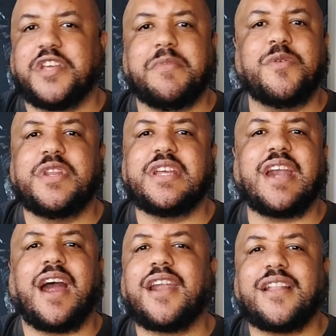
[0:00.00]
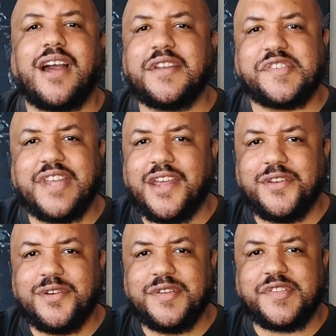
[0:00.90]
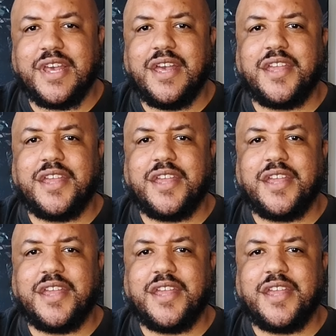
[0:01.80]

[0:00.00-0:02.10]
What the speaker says: community guideline standards,